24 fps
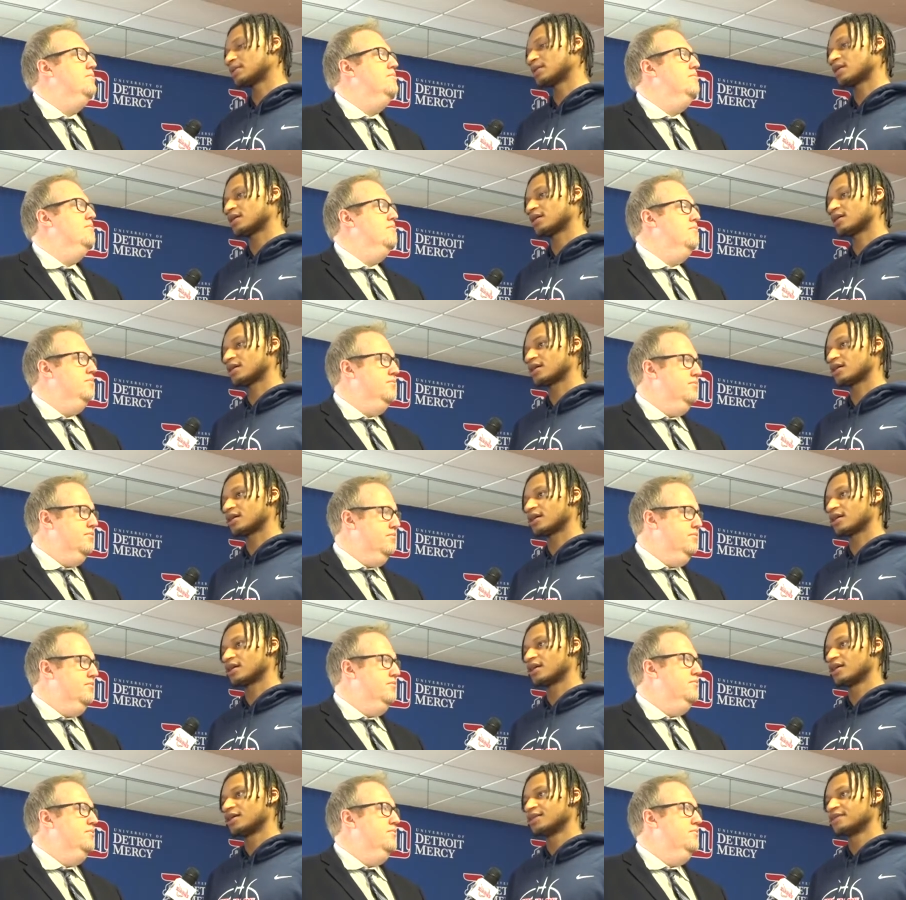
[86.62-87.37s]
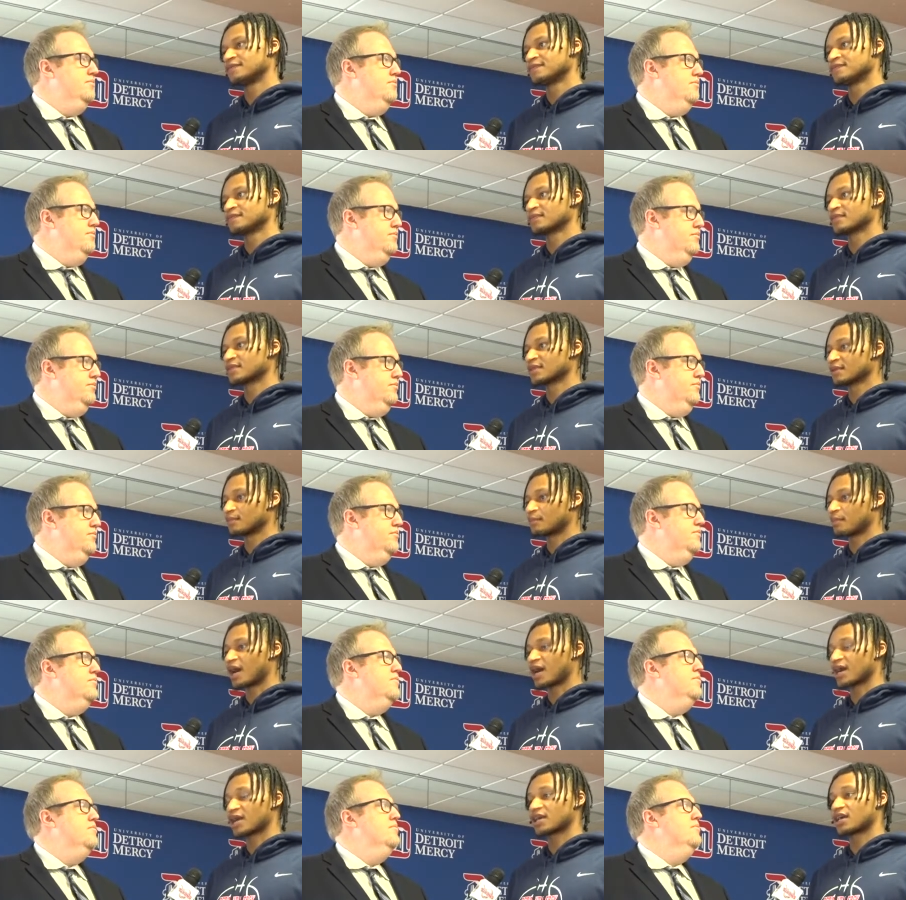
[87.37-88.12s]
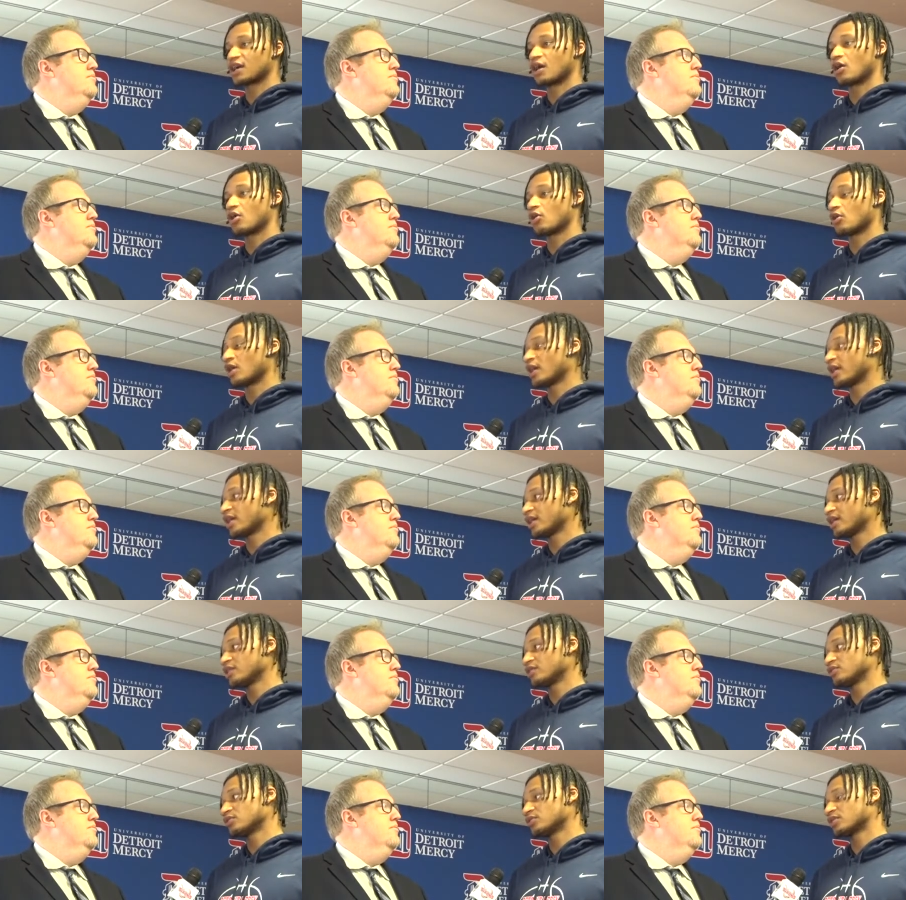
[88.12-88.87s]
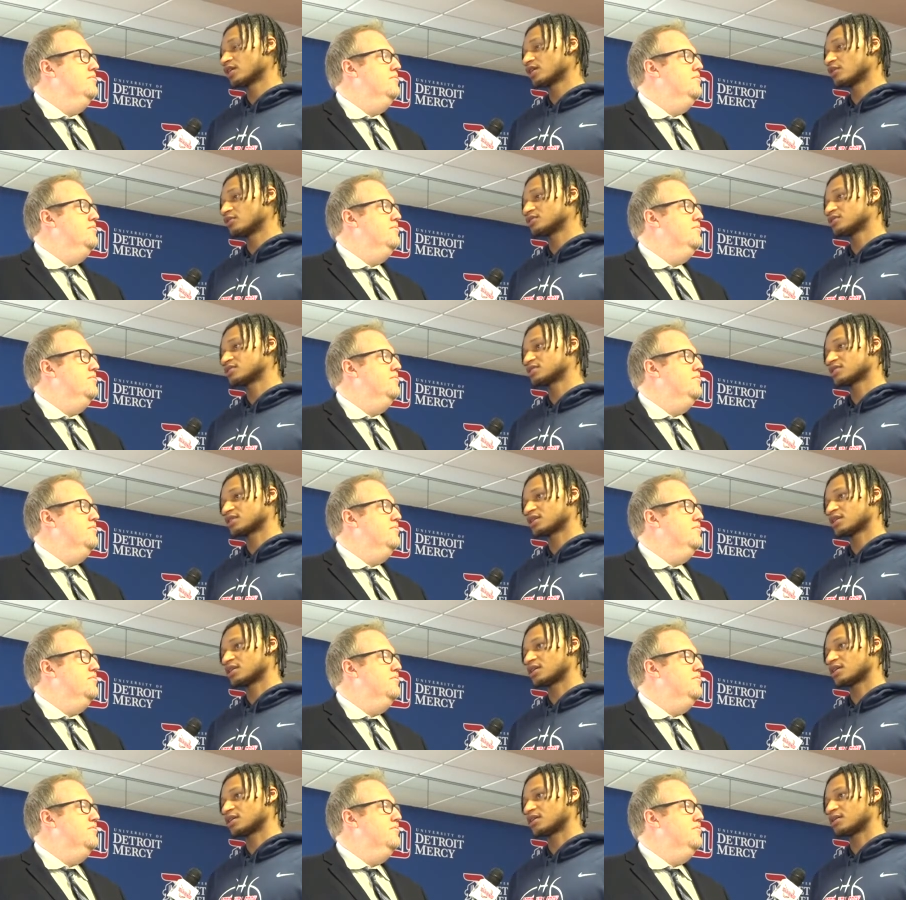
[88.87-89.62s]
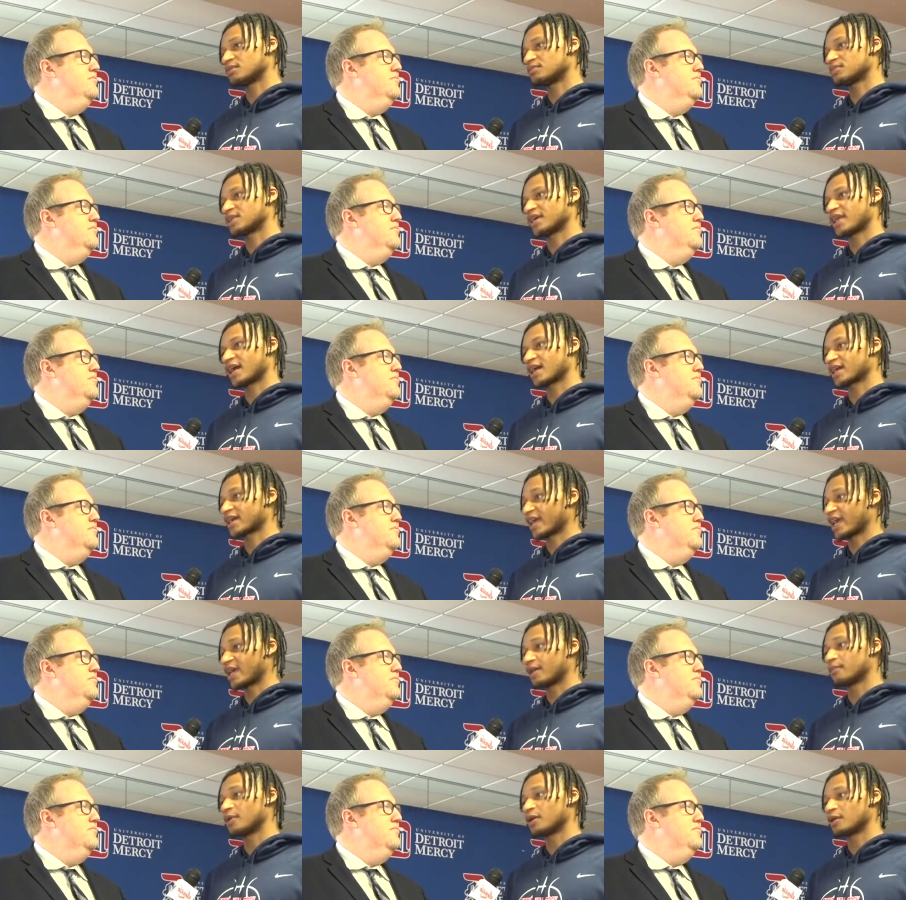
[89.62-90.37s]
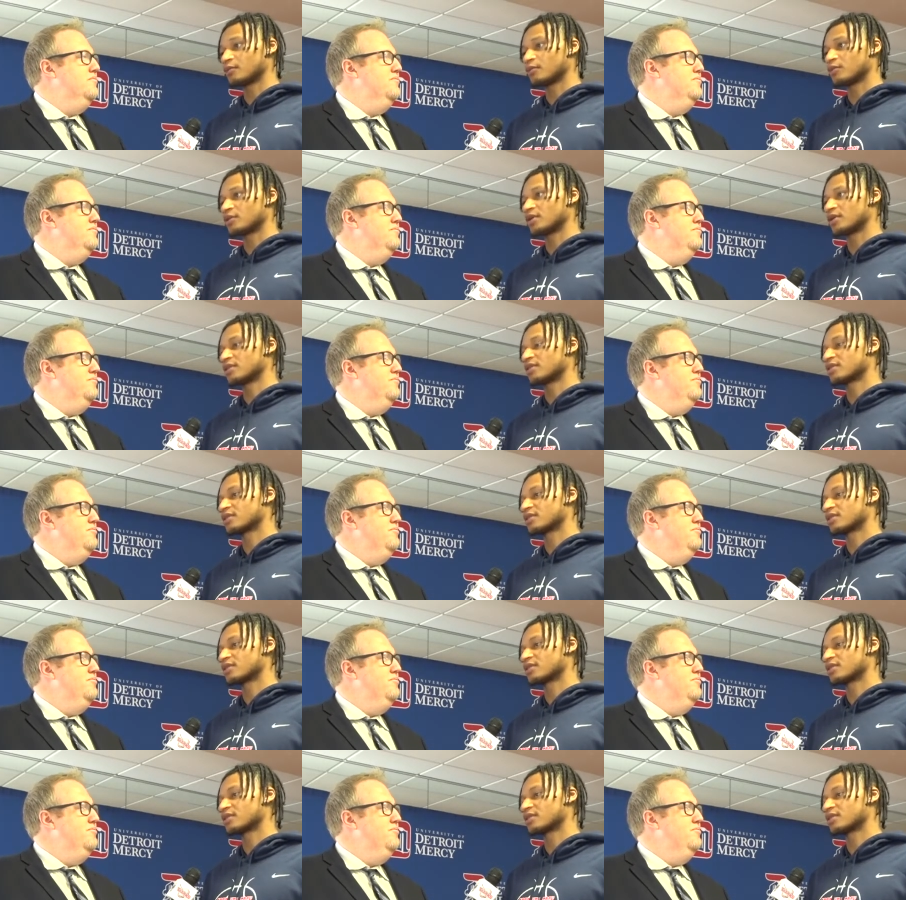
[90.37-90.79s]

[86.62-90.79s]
Speaker 1: like uh, maybe the culture my game, AAU um, coach um, that I came up with,